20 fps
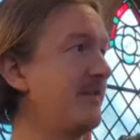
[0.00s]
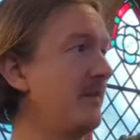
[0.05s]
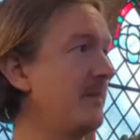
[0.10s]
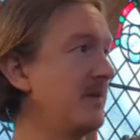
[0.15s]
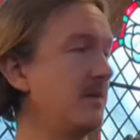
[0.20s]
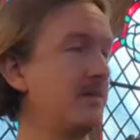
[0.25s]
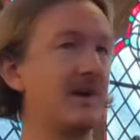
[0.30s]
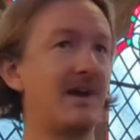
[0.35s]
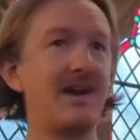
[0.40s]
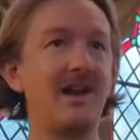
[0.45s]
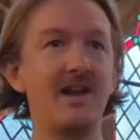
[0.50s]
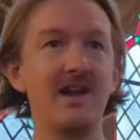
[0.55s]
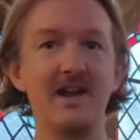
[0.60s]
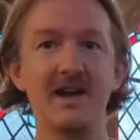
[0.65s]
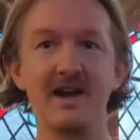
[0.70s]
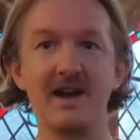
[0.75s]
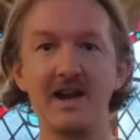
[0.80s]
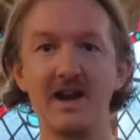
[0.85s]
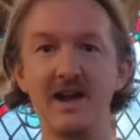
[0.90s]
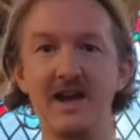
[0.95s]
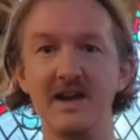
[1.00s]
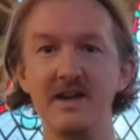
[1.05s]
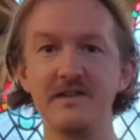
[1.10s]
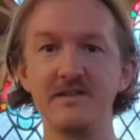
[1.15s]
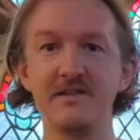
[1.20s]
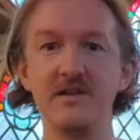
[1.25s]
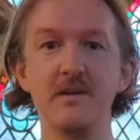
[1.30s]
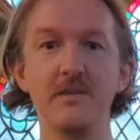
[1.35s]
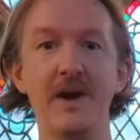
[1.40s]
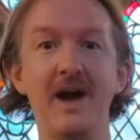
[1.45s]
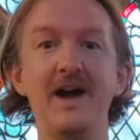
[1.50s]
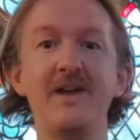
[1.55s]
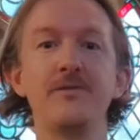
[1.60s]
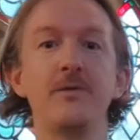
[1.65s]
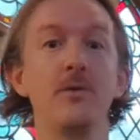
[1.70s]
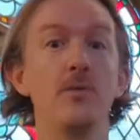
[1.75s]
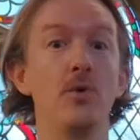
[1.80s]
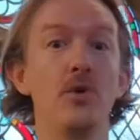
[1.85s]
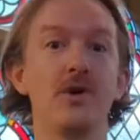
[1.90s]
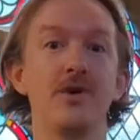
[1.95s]
some of them are clear glazed, but as
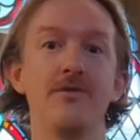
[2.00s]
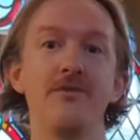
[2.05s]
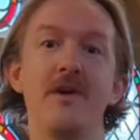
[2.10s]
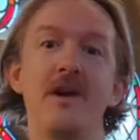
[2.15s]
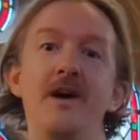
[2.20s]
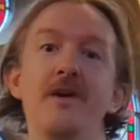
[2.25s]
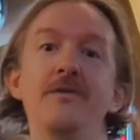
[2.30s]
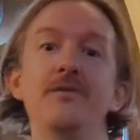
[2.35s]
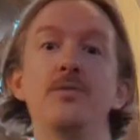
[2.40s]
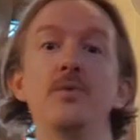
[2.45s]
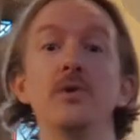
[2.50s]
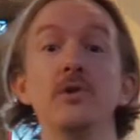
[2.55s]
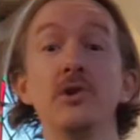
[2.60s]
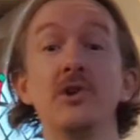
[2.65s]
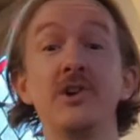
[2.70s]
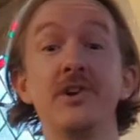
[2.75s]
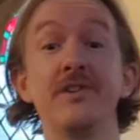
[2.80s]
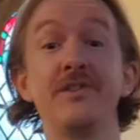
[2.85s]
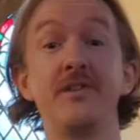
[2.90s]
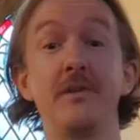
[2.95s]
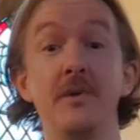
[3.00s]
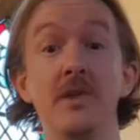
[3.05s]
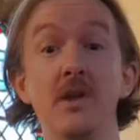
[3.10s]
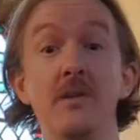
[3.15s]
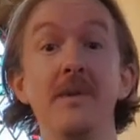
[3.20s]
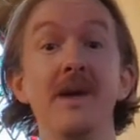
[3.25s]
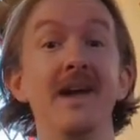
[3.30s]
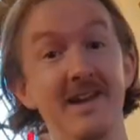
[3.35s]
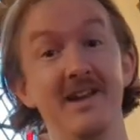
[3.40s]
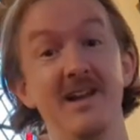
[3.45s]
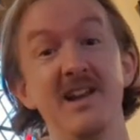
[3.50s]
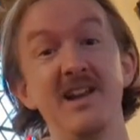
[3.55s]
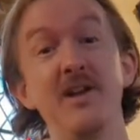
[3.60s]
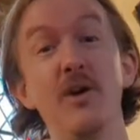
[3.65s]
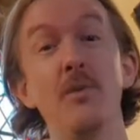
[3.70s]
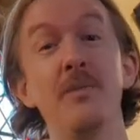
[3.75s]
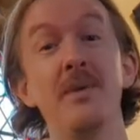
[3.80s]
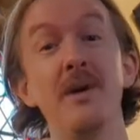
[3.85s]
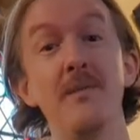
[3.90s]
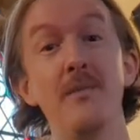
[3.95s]
we walk around, we'll look at some of them in a
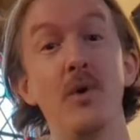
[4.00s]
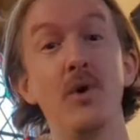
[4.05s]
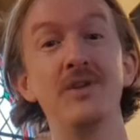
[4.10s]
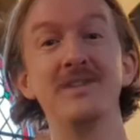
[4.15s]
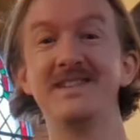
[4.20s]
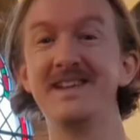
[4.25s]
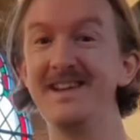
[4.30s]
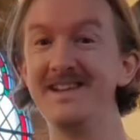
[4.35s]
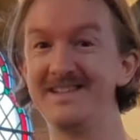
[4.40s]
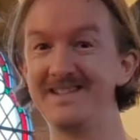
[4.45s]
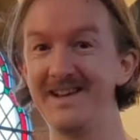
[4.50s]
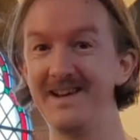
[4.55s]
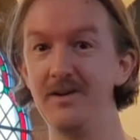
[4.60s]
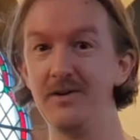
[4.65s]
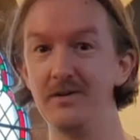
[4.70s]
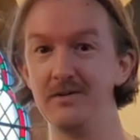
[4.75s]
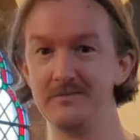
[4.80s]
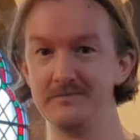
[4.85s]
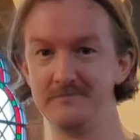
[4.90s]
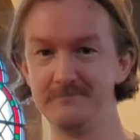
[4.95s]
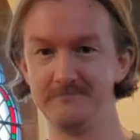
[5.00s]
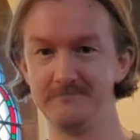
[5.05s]
little bit more detail.